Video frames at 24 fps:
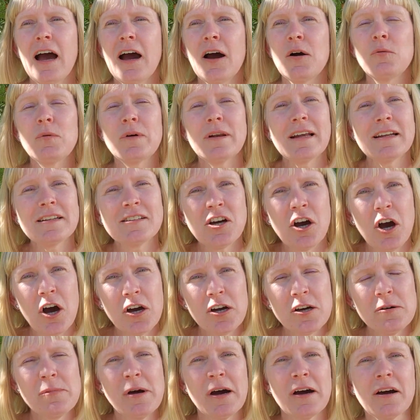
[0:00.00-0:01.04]
When I
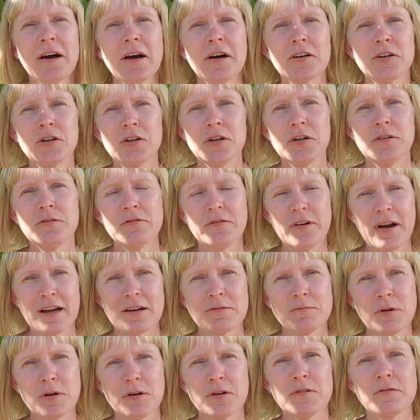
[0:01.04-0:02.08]
talk about a good
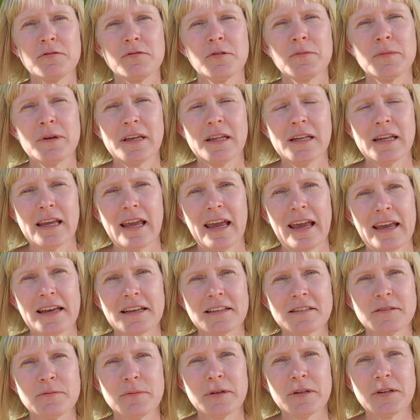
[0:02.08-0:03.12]
fiber for beginning
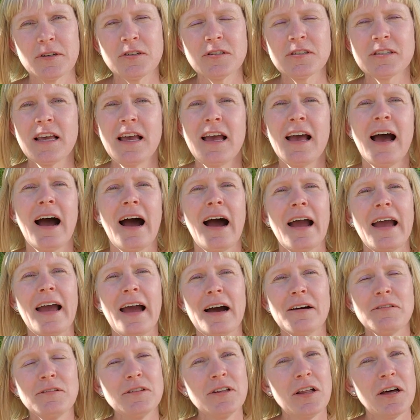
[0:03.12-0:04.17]
hand spinners, I
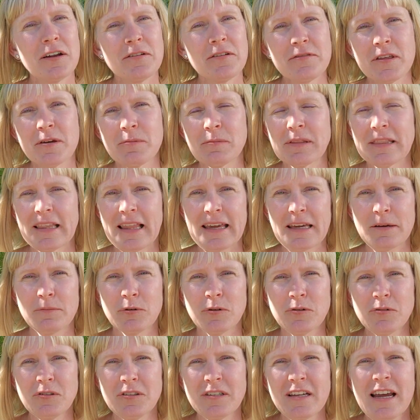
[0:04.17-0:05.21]
have a lot of them
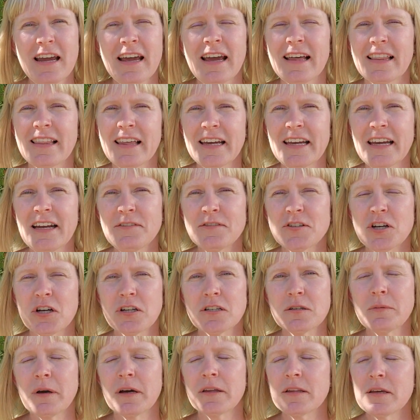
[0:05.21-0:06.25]
labeled. And like I've talked
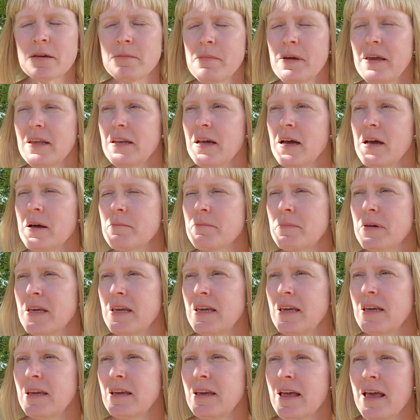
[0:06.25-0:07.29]
about, they may not
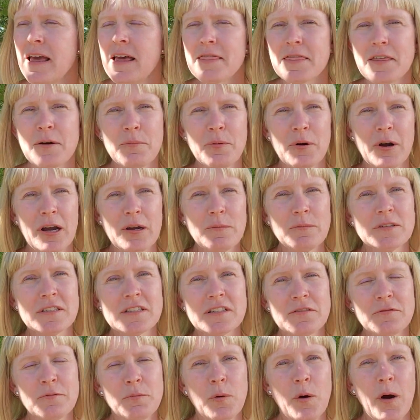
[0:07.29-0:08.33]
be the primest
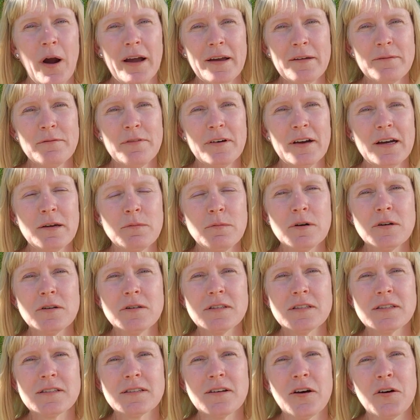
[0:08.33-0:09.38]
of prime fibers,
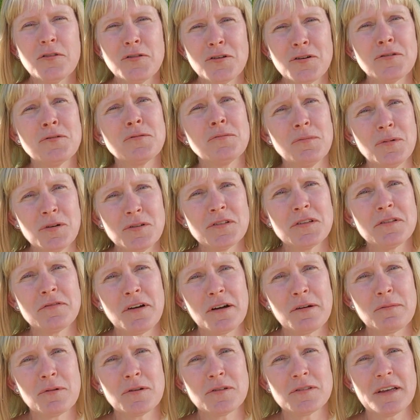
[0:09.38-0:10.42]
although most of the
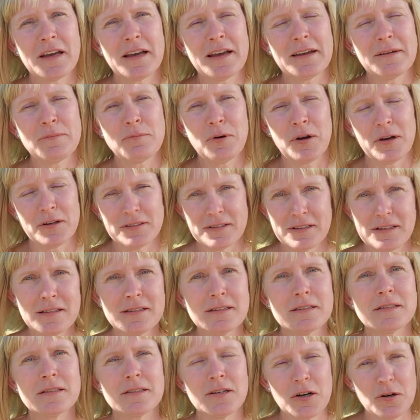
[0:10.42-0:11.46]
fibers I process
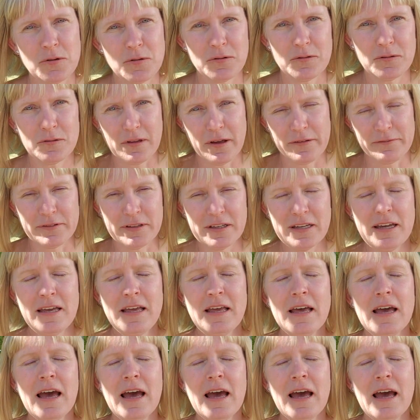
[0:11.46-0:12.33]
are lovely.